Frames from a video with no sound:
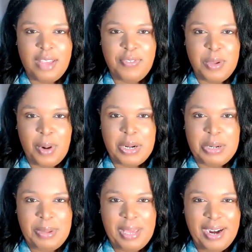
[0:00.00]
If you are
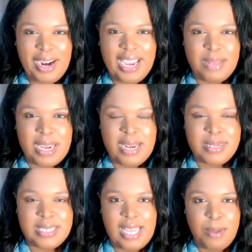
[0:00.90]
new here, again, my name
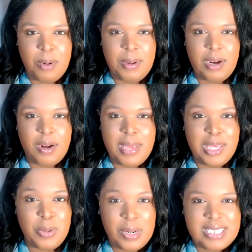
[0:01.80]
is Kimber. I'm here to make
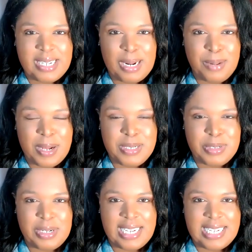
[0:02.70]
your study abroad
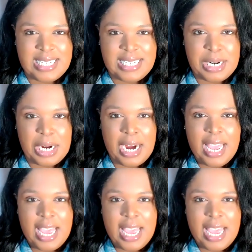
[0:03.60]
journey easier.